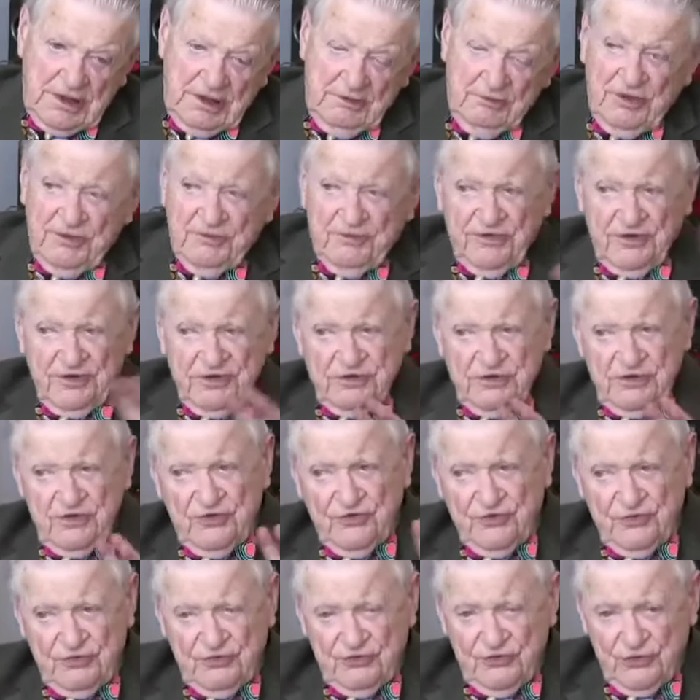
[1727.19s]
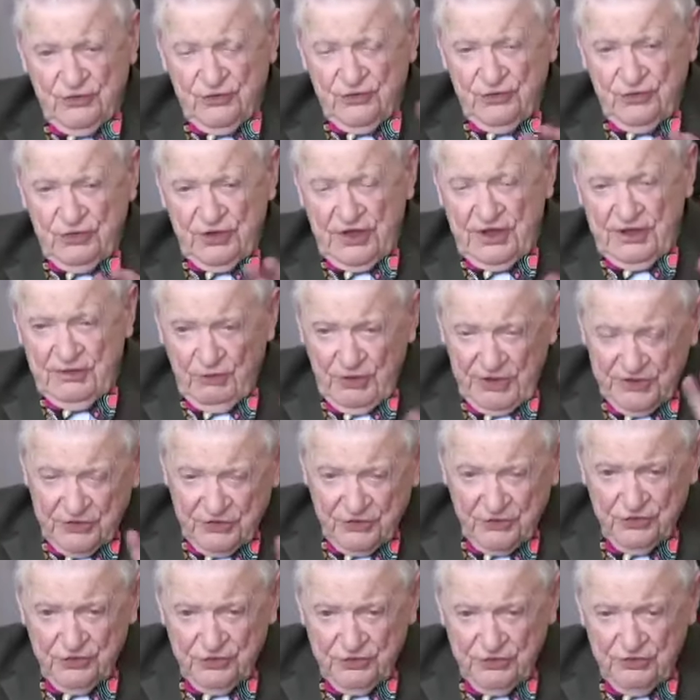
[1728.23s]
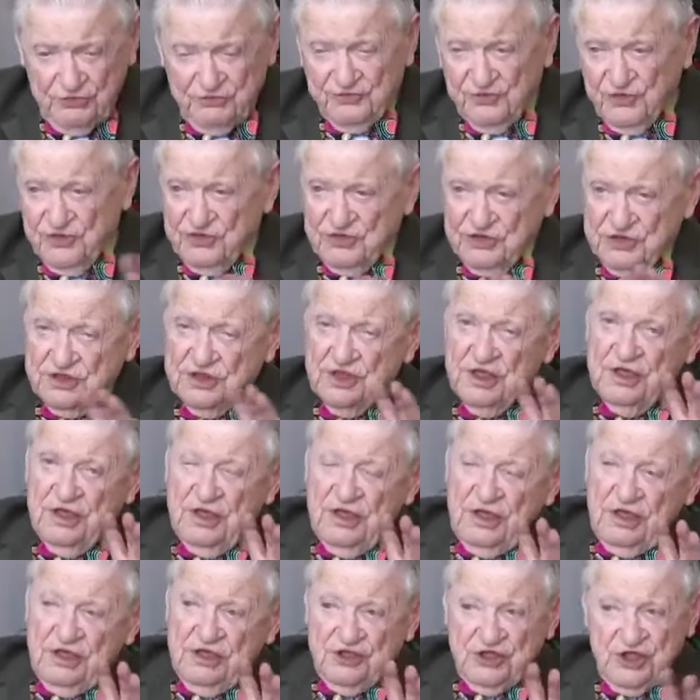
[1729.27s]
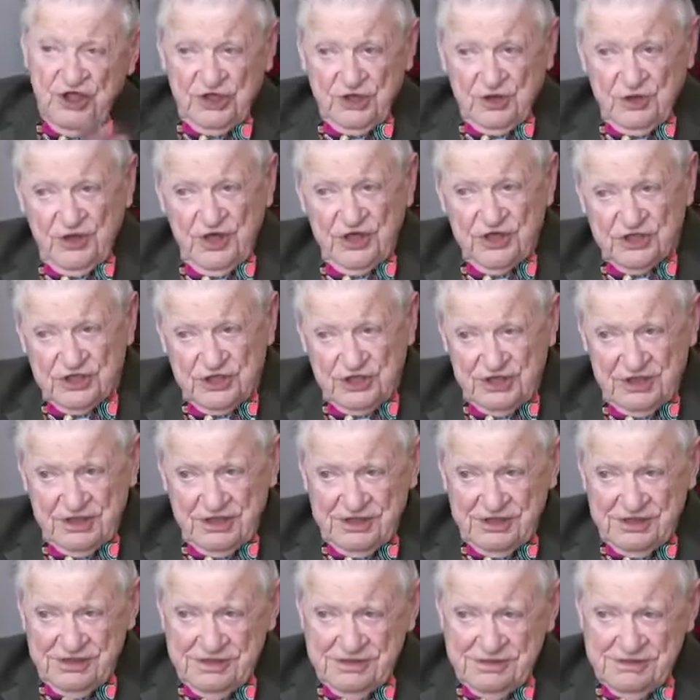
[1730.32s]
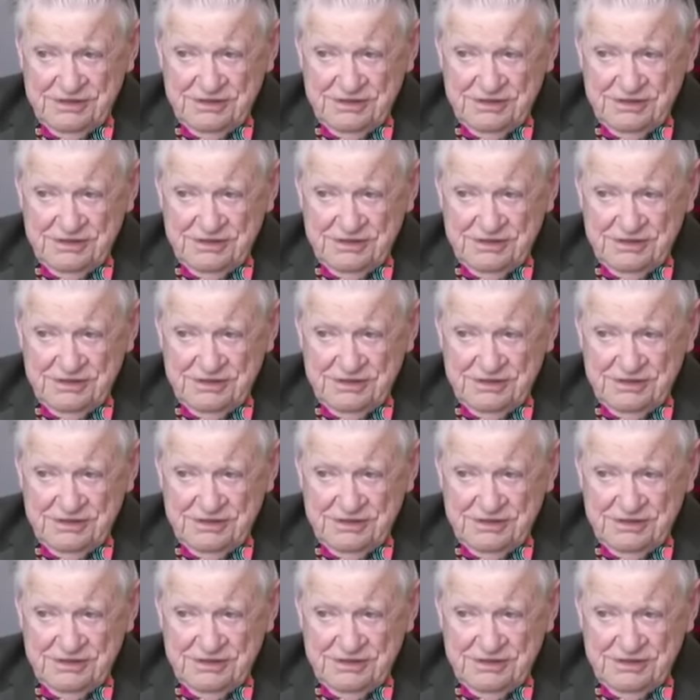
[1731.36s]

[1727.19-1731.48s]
I went through. I went through the first generation